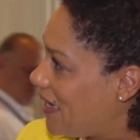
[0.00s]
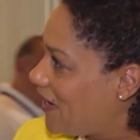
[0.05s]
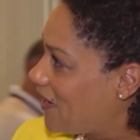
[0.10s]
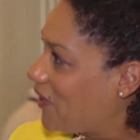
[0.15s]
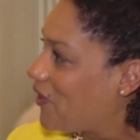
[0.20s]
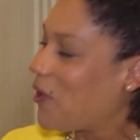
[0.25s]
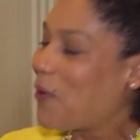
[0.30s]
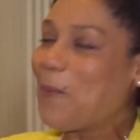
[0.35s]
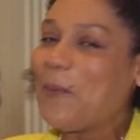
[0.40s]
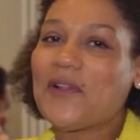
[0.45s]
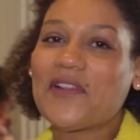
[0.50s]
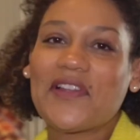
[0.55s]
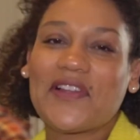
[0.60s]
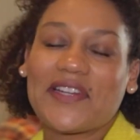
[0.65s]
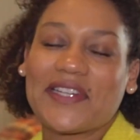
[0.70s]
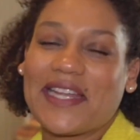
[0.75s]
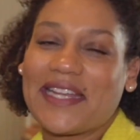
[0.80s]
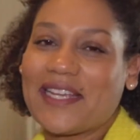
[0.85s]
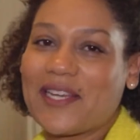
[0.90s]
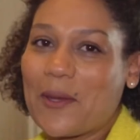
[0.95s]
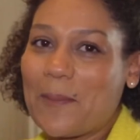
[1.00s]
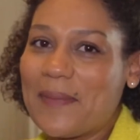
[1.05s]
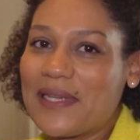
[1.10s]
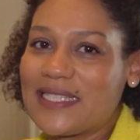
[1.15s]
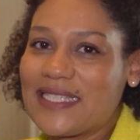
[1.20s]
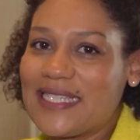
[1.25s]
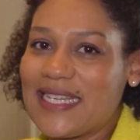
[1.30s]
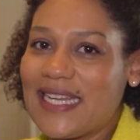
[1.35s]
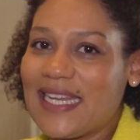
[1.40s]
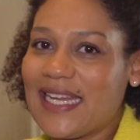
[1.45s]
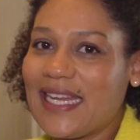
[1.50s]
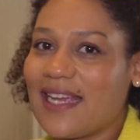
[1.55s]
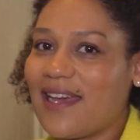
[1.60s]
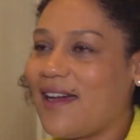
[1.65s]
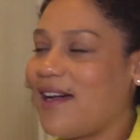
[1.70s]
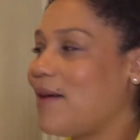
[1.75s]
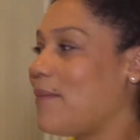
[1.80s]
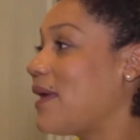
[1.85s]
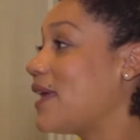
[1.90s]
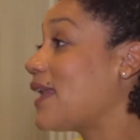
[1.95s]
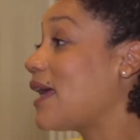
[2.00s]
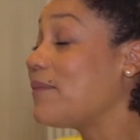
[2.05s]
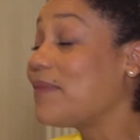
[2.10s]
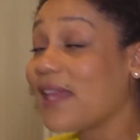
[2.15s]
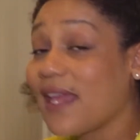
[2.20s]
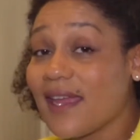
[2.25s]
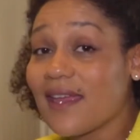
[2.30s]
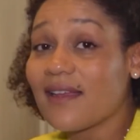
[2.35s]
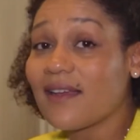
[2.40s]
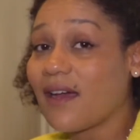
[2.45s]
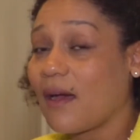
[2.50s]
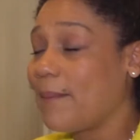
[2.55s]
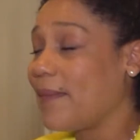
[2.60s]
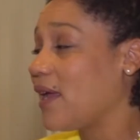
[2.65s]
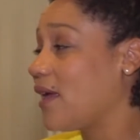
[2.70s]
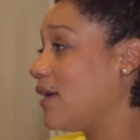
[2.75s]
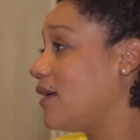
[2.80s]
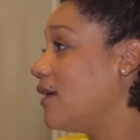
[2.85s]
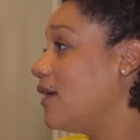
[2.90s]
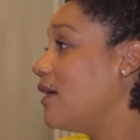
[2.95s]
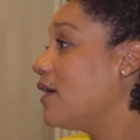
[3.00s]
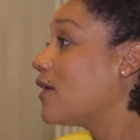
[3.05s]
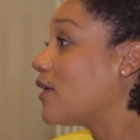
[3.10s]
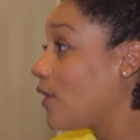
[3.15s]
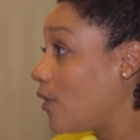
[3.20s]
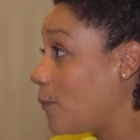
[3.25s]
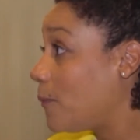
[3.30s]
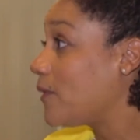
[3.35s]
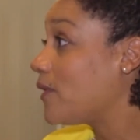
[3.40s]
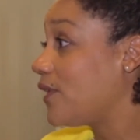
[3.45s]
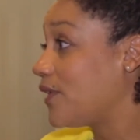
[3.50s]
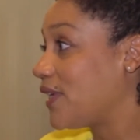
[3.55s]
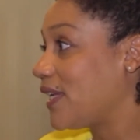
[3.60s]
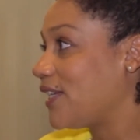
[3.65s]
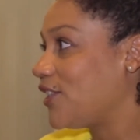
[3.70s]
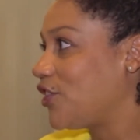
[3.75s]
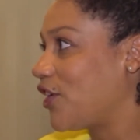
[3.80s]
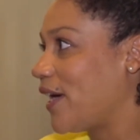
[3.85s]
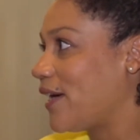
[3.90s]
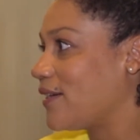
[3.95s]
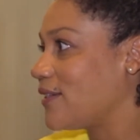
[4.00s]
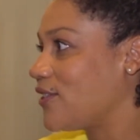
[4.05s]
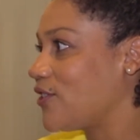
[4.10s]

Global Learning Committee, um, and I'm the incoming Global Learning Chair.